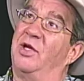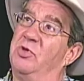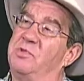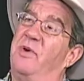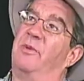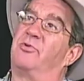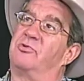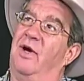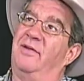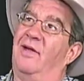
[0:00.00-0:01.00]
newspapers,
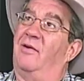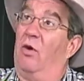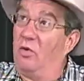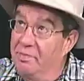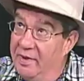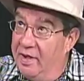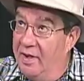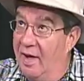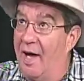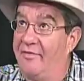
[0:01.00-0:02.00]
right? That old
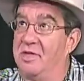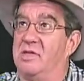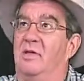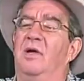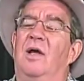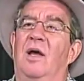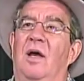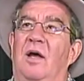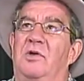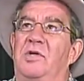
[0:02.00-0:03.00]
media, obviously.
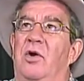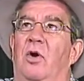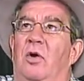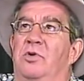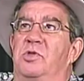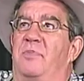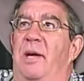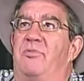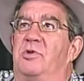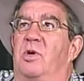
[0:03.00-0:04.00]
You're saying all
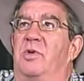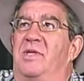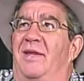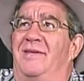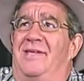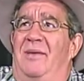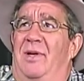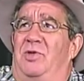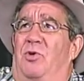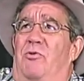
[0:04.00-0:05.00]
newspapers always had the same
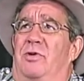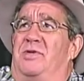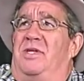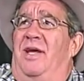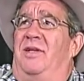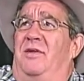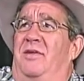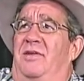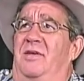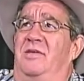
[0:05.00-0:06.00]
editorial slant on
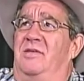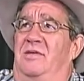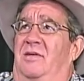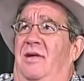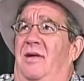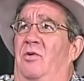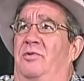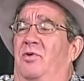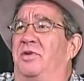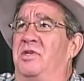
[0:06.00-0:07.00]
things, and they all
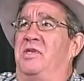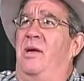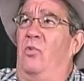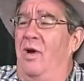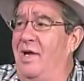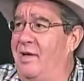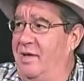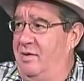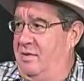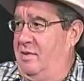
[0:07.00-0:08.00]
thought the same way,
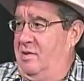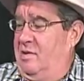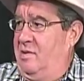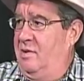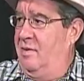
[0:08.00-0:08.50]
and more like